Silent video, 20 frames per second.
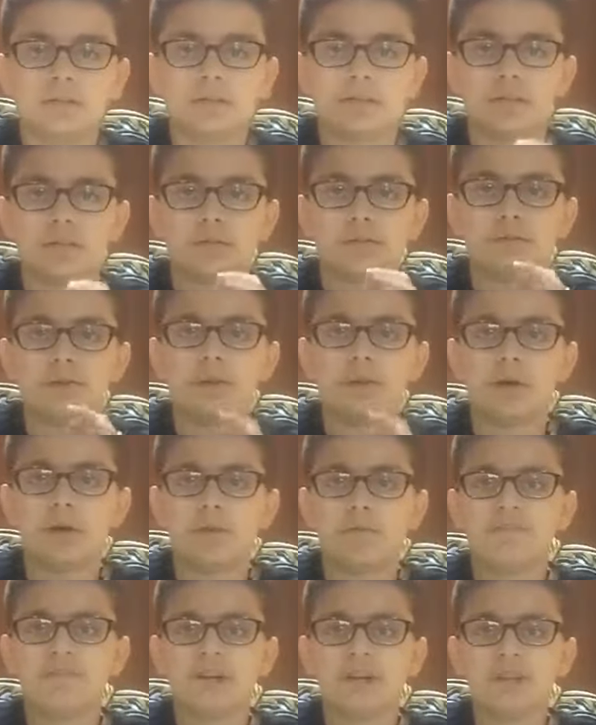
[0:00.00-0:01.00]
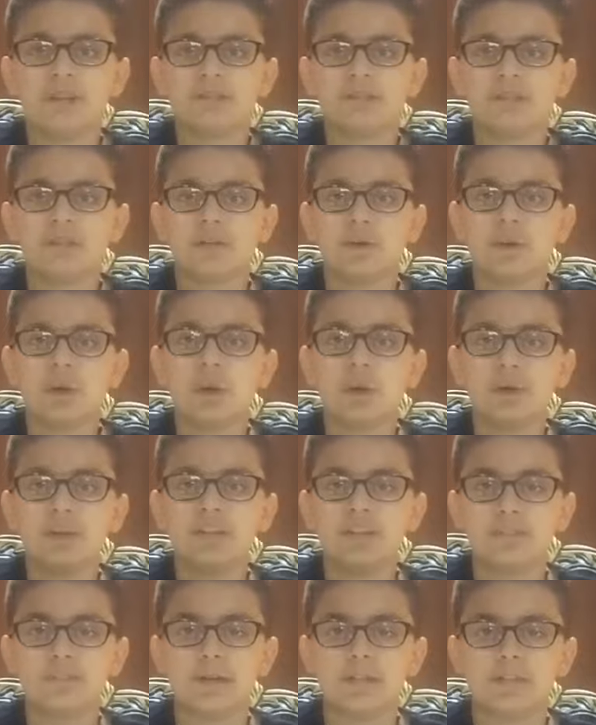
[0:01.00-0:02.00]
The father said, oh, he's
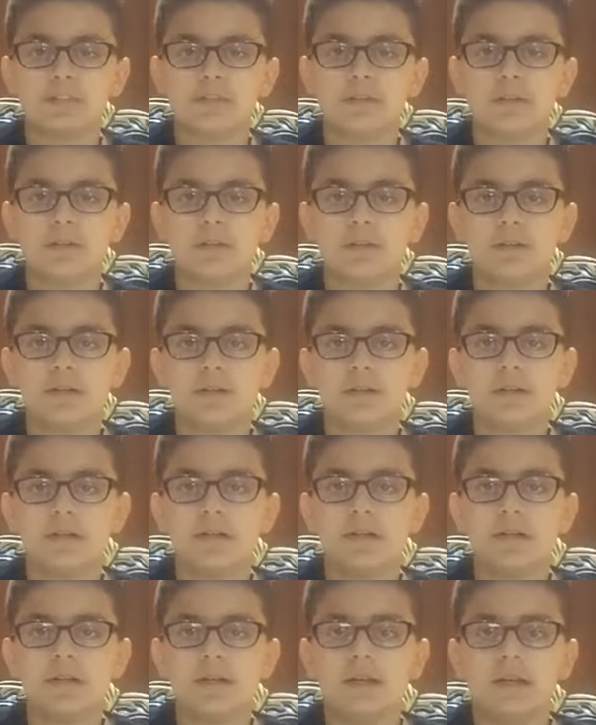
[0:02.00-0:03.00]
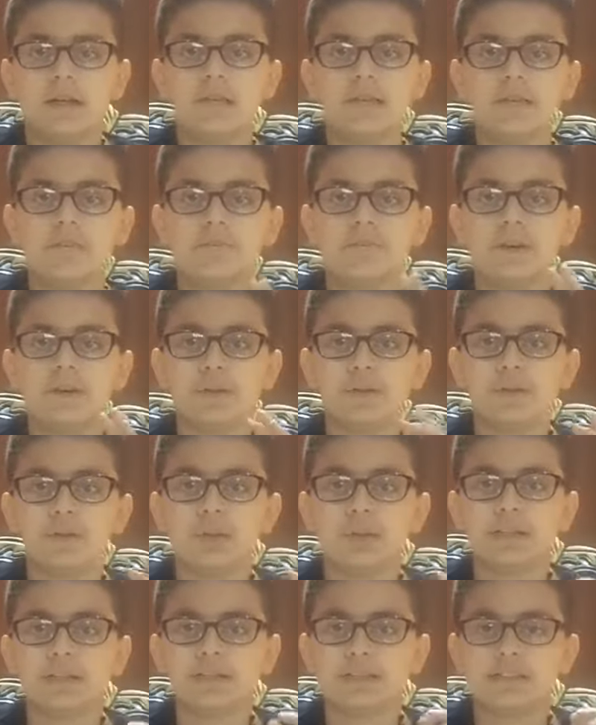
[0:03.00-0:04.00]
my son. And then the father quickly
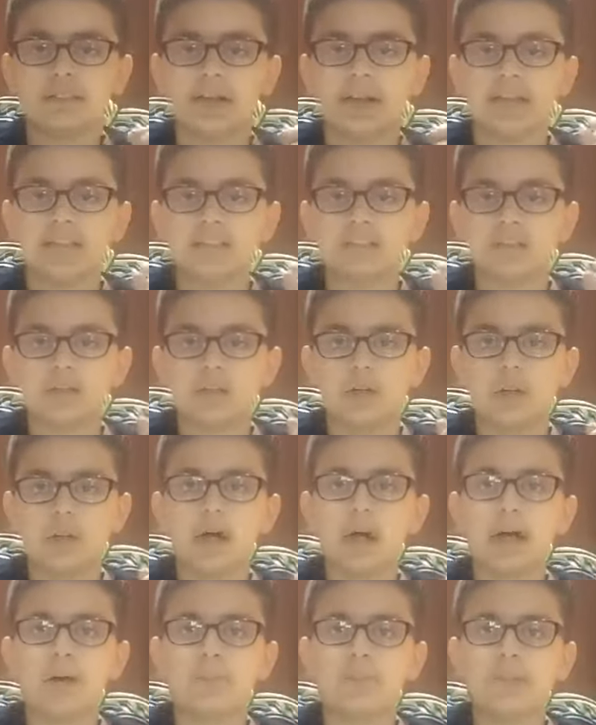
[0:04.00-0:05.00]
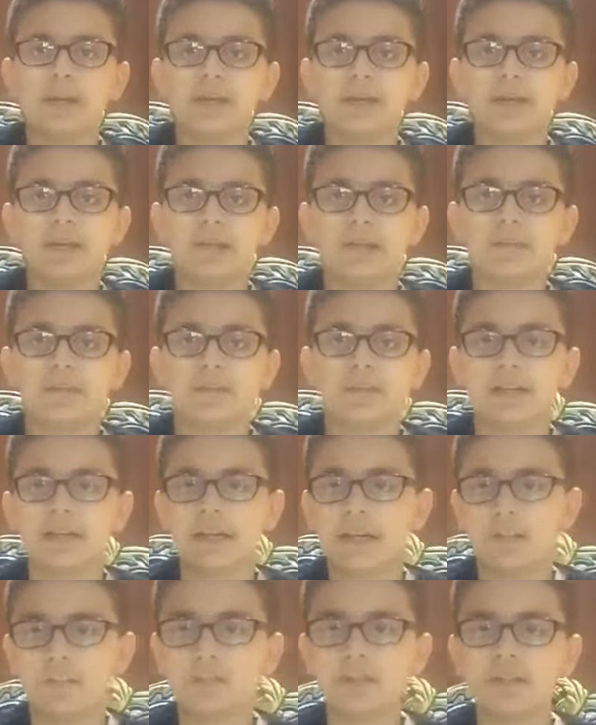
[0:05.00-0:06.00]
asked, I'll pay anything. Can I
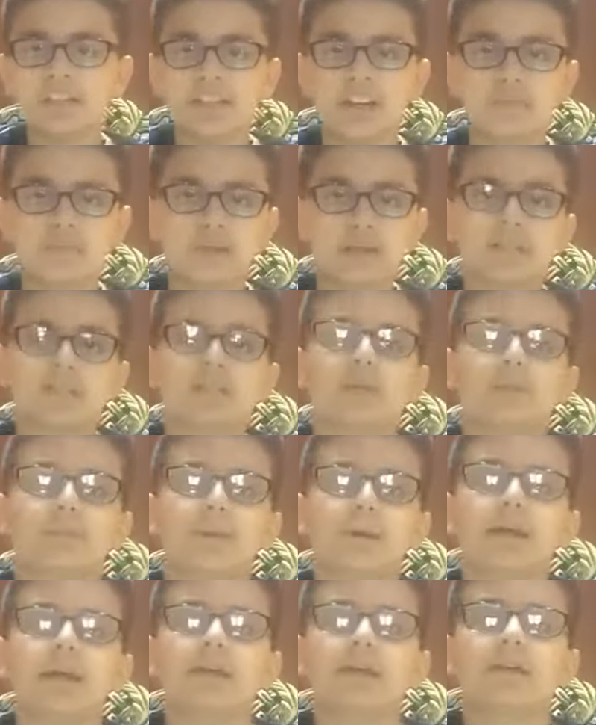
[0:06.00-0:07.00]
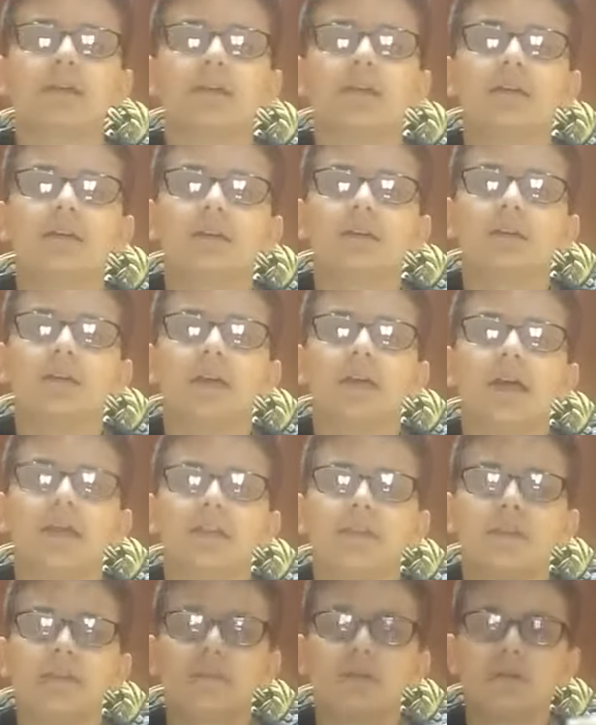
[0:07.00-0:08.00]
please have my son back? And then
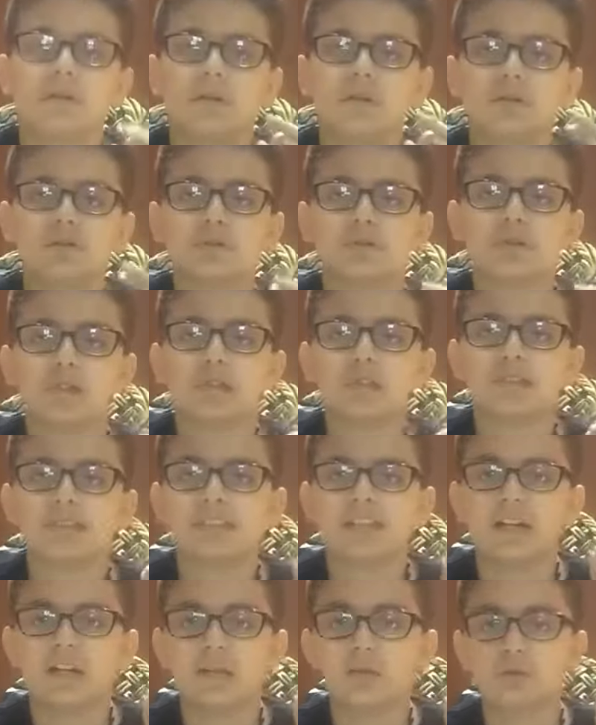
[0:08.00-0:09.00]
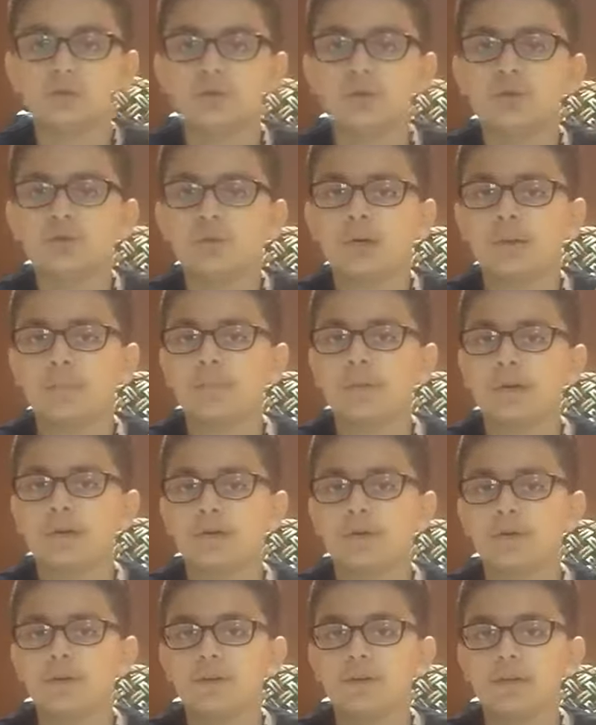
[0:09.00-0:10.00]
Rasulullah said, I'll do you one better.
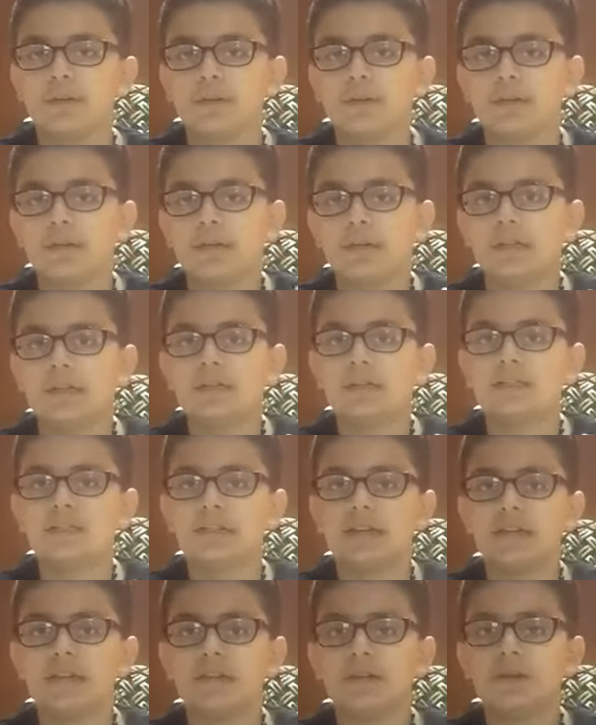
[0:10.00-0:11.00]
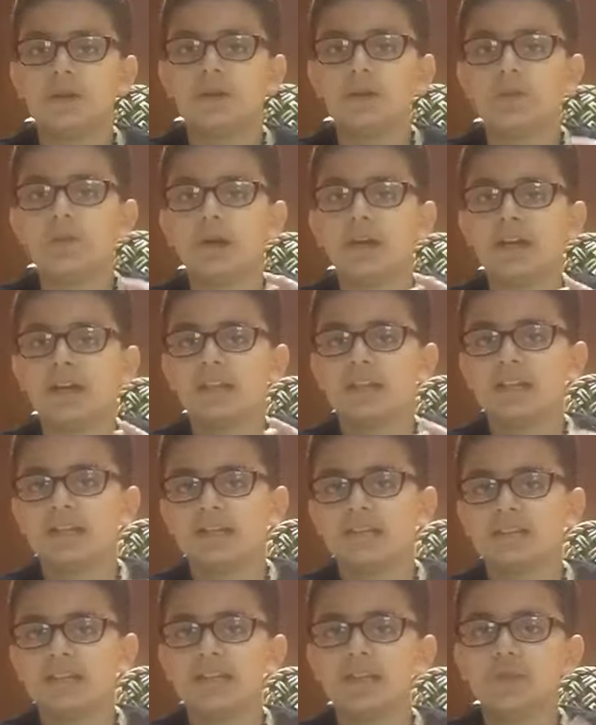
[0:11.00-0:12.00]
He said, we're going to let
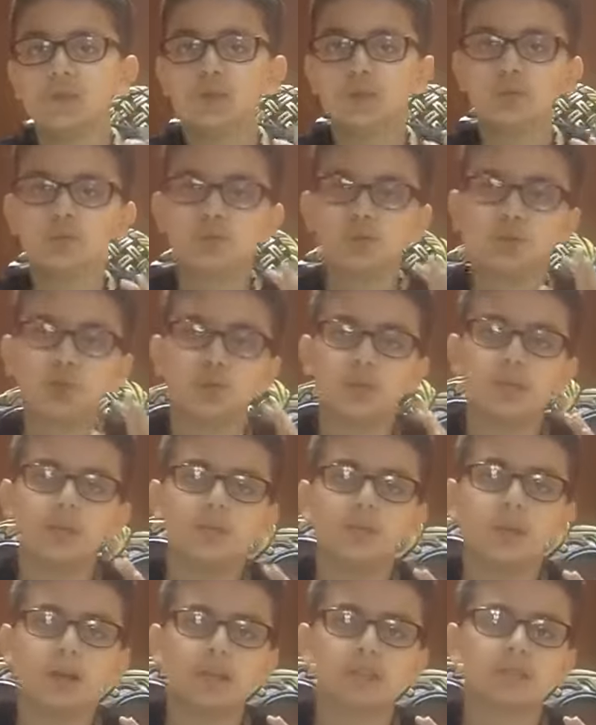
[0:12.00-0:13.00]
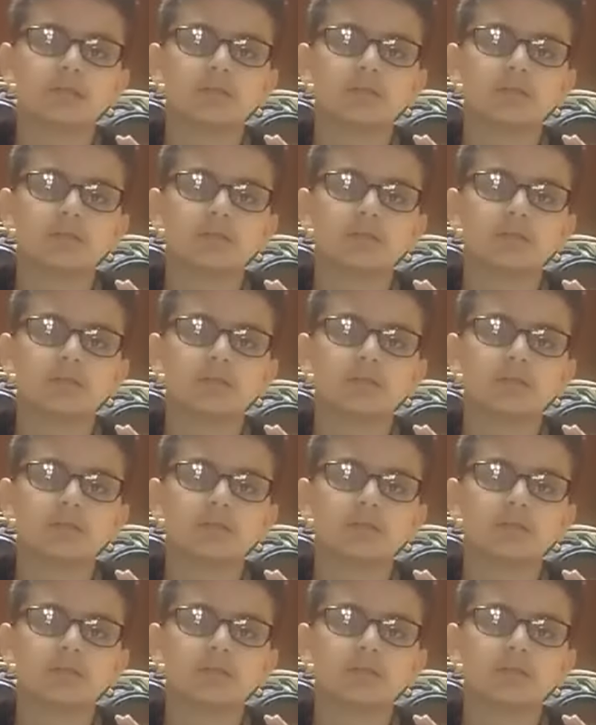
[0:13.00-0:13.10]
Zayd choose who he wants.